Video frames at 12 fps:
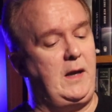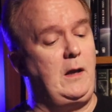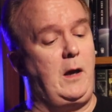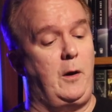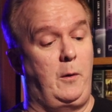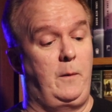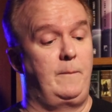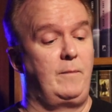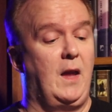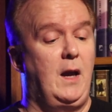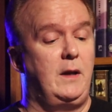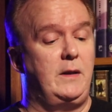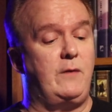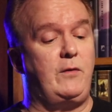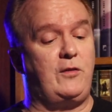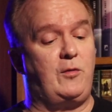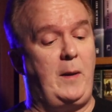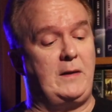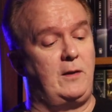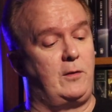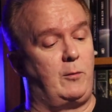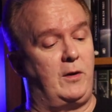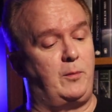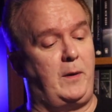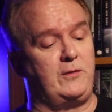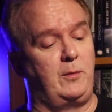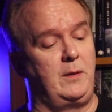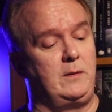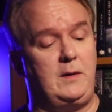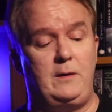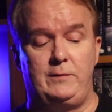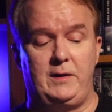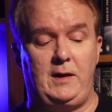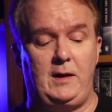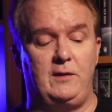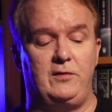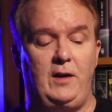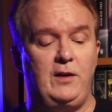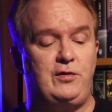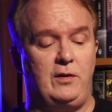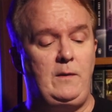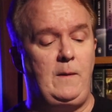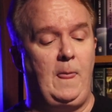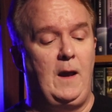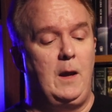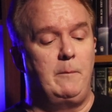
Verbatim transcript: Hilo never expected the responsibility of leading his nation,